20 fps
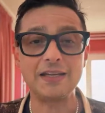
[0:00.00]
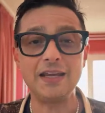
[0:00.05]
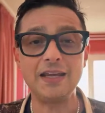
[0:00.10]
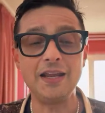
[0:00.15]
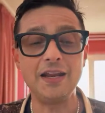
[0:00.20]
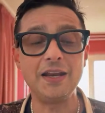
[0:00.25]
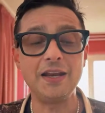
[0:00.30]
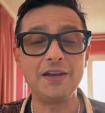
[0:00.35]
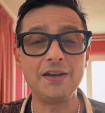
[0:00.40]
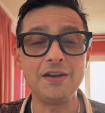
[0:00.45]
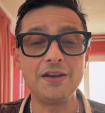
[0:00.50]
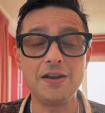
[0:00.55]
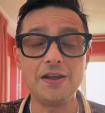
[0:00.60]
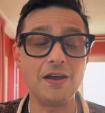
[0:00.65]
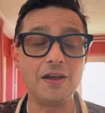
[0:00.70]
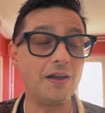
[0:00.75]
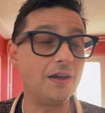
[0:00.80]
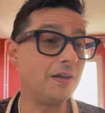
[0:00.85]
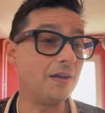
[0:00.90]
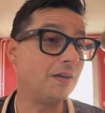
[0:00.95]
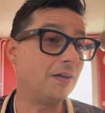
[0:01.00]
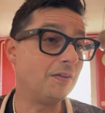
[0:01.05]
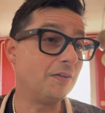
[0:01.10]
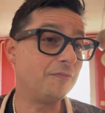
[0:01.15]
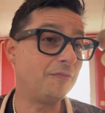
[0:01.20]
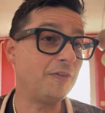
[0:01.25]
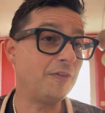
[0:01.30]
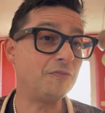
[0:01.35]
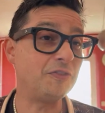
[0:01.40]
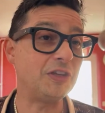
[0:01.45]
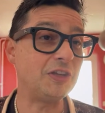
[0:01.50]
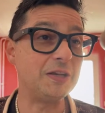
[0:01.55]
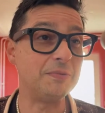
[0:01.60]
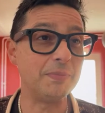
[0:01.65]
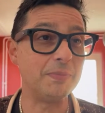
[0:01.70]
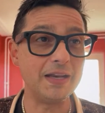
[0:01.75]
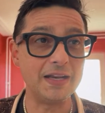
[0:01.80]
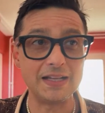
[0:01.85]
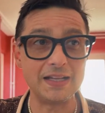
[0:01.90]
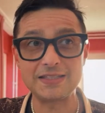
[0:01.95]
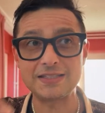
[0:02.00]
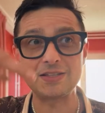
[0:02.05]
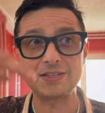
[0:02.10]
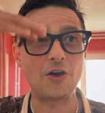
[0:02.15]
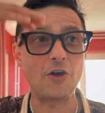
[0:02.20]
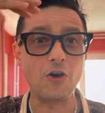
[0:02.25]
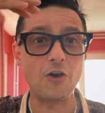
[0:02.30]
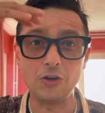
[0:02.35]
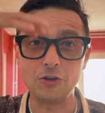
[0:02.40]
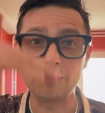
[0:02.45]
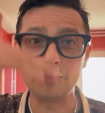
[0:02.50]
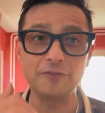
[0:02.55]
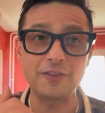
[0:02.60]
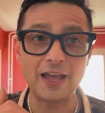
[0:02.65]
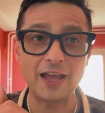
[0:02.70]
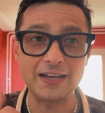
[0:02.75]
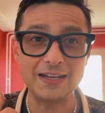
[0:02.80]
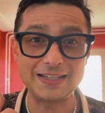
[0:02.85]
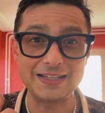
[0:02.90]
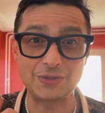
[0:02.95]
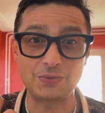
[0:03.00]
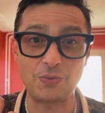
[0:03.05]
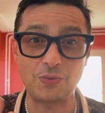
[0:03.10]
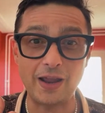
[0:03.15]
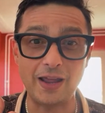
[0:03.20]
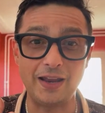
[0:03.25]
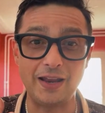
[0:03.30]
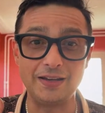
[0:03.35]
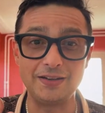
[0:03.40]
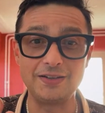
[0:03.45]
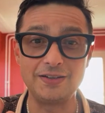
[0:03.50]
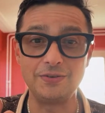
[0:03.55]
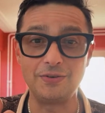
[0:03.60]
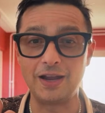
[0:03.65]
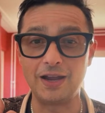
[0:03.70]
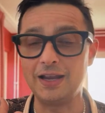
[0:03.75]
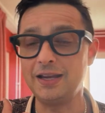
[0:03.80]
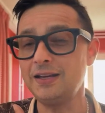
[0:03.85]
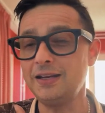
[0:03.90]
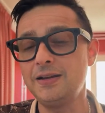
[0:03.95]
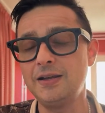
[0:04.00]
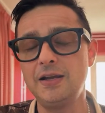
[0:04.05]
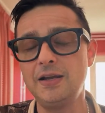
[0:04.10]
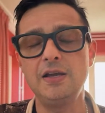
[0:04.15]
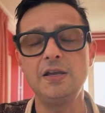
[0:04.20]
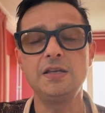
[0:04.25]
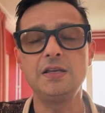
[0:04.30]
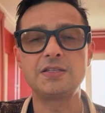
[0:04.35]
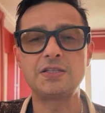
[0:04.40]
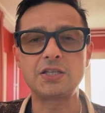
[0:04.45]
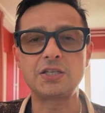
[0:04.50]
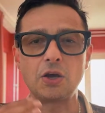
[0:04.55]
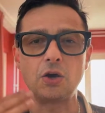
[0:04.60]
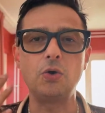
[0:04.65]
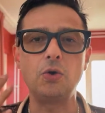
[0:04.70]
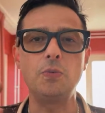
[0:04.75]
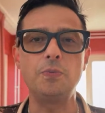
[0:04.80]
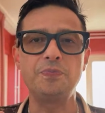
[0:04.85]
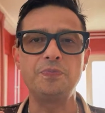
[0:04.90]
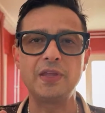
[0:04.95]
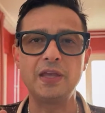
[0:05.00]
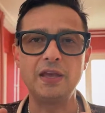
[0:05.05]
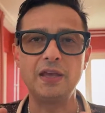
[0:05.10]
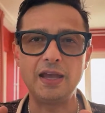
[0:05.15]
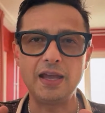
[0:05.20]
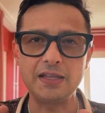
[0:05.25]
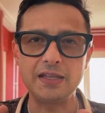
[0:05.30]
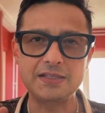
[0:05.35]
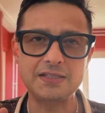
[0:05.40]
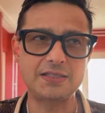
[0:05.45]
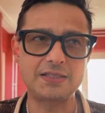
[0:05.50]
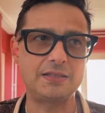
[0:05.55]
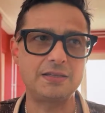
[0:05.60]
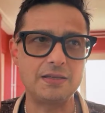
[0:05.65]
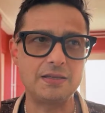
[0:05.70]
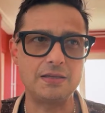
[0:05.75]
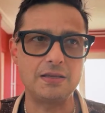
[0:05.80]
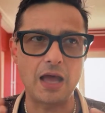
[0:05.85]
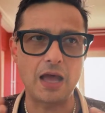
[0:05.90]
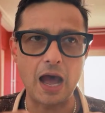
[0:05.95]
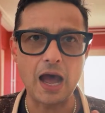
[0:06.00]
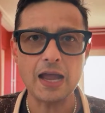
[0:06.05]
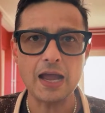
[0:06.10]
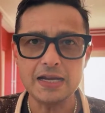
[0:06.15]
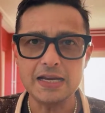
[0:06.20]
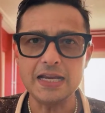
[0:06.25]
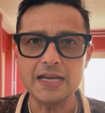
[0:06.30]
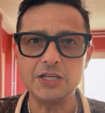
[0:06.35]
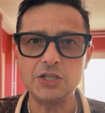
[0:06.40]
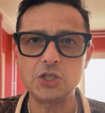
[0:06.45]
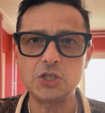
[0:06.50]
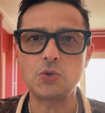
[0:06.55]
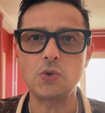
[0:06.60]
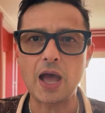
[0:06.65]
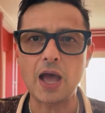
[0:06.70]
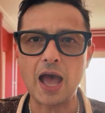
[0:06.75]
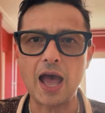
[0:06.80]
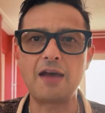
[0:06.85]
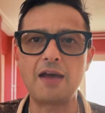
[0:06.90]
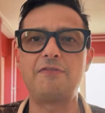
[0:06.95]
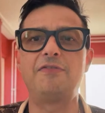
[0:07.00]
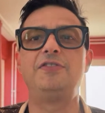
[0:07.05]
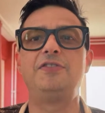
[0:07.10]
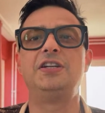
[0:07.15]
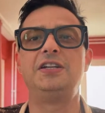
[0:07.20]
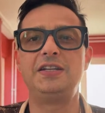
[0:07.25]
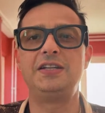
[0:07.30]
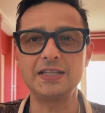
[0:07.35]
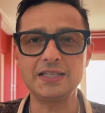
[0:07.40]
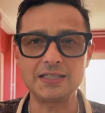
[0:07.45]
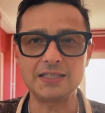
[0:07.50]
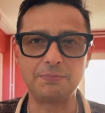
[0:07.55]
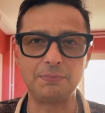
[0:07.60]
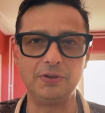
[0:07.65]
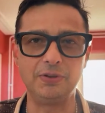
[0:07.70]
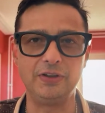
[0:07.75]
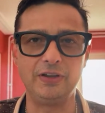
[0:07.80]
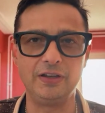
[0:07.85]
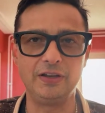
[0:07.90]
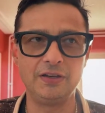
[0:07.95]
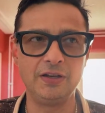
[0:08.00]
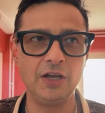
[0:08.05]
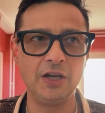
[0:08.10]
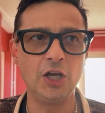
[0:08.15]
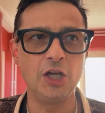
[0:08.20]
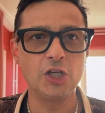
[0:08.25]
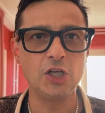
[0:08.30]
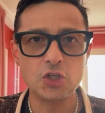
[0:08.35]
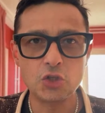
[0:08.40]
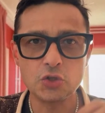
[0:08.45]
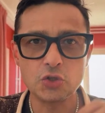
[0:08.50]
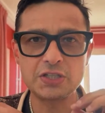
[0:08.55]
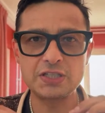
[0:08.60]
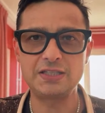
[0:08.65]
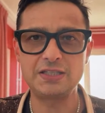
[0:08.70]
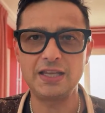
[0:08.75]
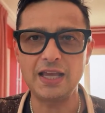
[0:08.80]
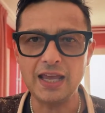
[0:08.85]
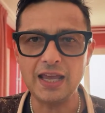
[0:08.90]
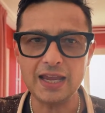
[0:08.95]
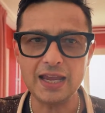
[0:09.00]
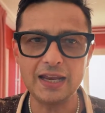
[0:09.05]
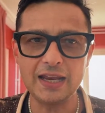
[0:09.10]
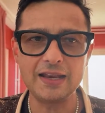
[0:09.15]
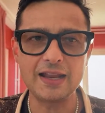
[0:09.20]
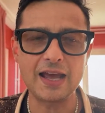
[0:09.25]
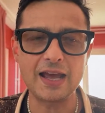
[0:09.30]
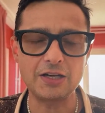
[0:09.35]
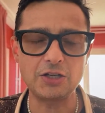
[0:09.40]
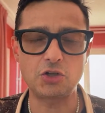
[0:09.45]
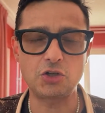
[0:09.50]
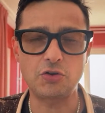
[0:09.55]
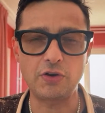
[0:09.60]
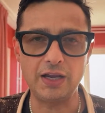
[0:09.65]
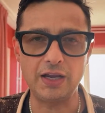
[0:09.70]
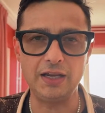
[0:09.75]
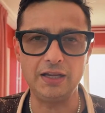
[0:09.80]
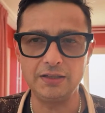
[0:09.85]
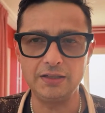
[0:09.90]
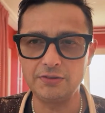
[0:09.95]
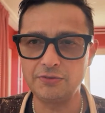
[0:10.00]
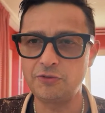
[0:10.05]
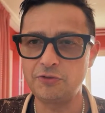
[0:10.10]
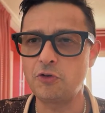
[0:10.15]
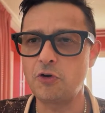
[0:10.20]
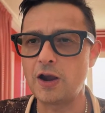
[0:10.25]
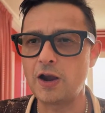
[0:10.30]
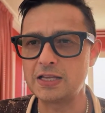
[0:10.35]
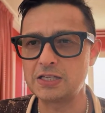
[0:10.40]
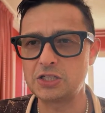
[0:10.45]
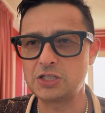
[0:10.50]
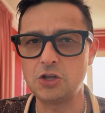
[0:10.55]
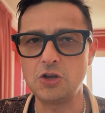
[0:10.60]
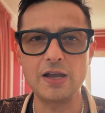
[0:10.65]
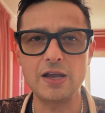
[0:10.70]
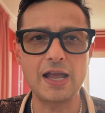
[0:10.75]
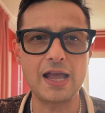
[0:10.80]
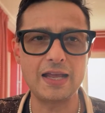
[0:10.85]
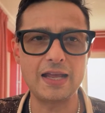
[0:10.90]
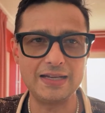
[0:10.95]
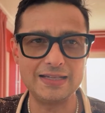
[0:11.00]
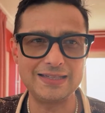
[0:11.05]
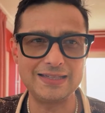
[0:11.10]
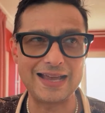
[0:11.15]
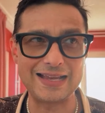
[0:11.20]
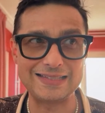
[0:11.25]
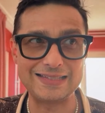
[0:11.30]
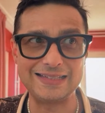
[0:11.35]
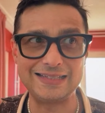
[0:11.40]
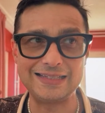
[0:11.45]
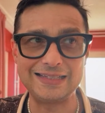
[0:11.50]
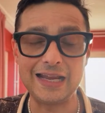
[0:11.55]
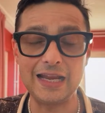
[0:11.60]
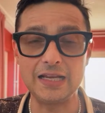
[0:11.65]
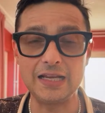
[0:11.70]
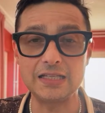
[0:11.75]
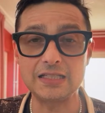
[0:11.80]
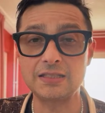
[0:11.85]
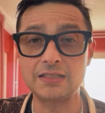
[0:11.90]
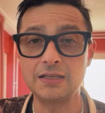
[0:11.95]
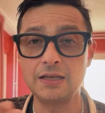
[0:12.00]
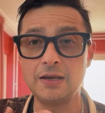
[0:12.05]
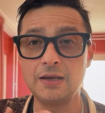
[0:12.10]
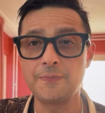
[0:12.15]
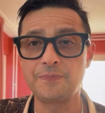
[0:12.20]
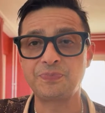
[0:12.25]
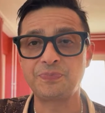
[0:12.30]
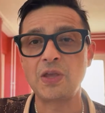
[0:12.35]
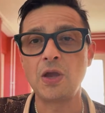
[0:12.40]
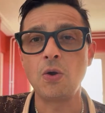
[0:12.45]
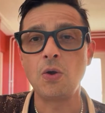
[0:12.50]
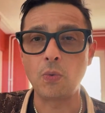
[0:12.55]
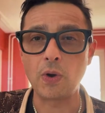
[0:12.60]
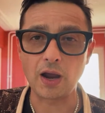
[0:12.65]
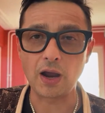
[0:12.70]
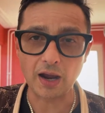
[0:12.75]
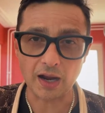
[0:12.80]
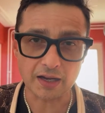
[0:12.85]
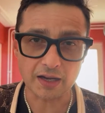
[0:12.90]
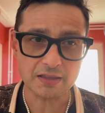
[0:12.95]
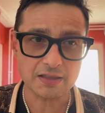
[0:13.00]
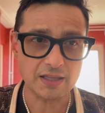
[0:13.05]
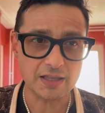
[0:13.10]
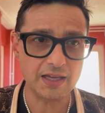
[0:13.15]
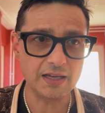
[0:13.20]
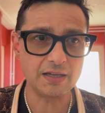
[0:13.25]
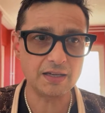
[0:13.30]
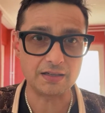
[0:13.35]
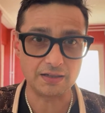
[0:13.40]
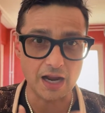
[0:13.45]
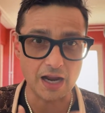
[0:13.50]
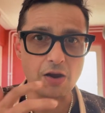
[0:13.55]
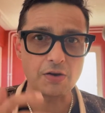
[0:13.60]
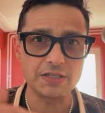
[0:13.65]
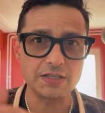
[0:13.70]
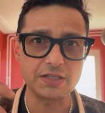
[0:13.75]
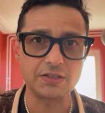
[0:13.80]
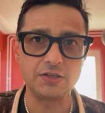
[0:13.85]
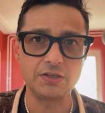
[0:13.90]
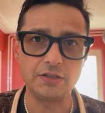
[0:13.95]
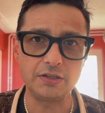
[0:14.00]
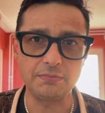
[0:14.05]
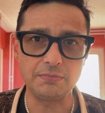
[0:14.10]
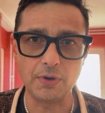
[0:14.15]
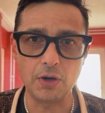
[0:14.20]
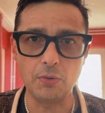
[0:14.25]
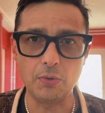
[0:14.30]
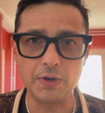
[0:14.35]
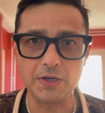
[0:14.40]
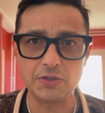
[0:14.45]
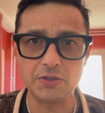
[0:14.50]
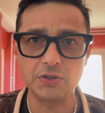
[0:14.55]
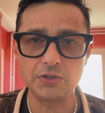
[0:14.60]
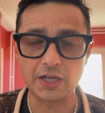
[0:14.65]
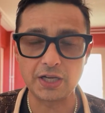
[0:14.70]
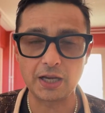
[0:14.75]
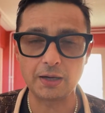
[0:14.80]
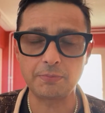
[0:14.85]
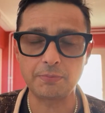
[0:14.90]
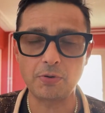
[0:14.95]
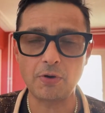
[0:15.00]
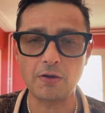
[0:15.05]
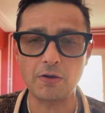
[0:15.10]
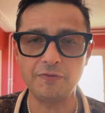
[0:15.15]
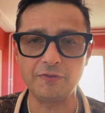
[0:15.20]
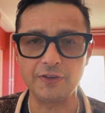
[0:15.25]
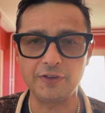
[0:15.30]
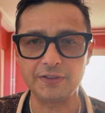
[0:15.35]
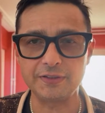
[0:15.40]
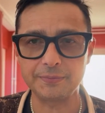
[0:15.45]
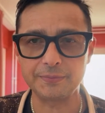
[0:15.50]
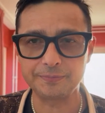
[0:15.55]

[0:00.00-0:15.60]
in 15 minutes, all of that is red, right? So I need to have the discipline to stay in that trade for as long as it takes where I think now is a good moment to take profit.